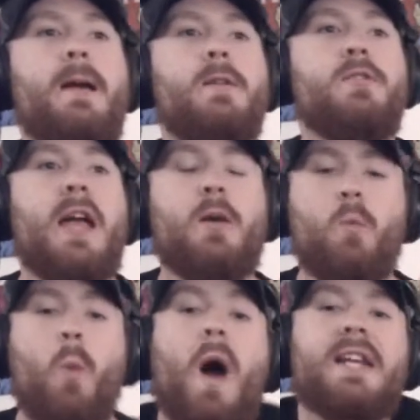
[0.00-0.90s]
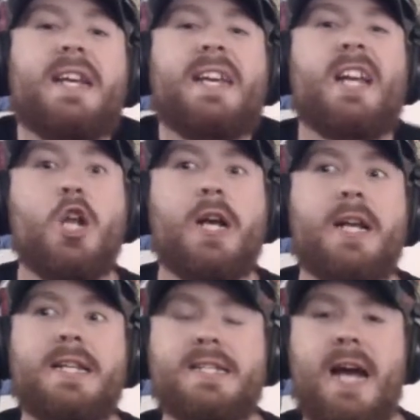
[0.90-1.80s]
like wanting to get a look at
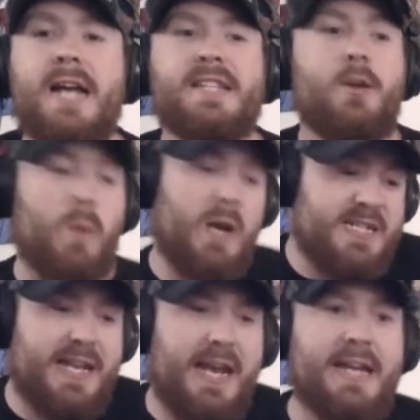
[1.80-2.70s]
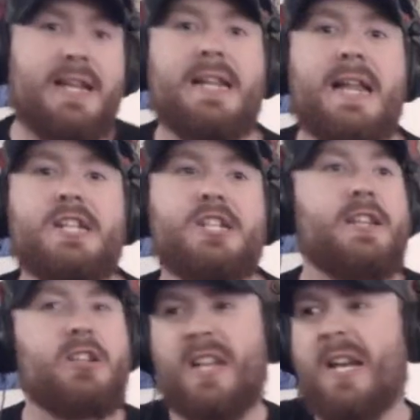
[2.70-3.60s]
these guys, and they're wearing scantily clad shit.
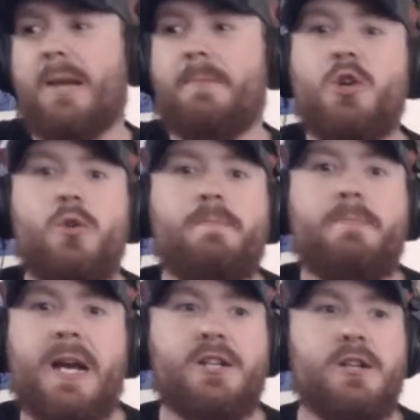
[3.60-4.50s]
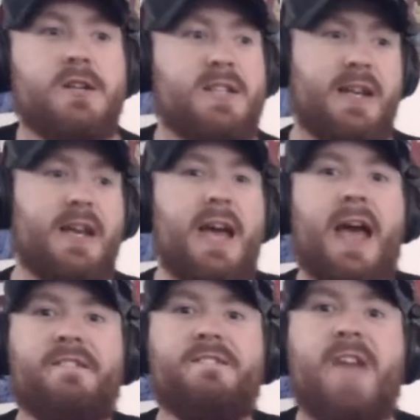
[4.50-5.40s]
They're sending them nude pictures and
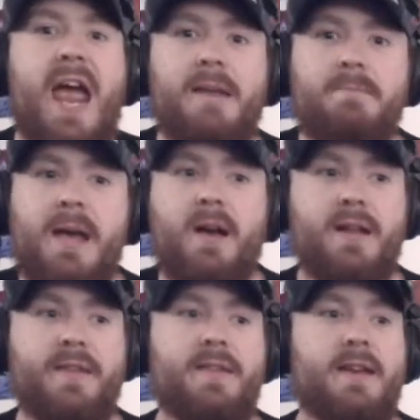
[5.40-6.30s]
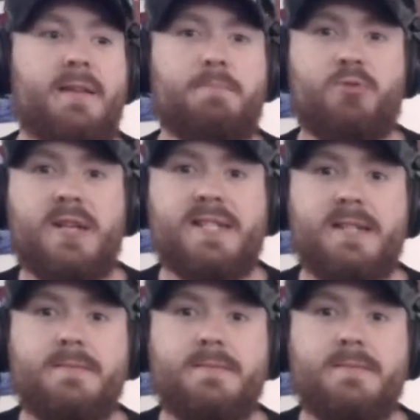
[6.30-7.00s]
fan mail in prison.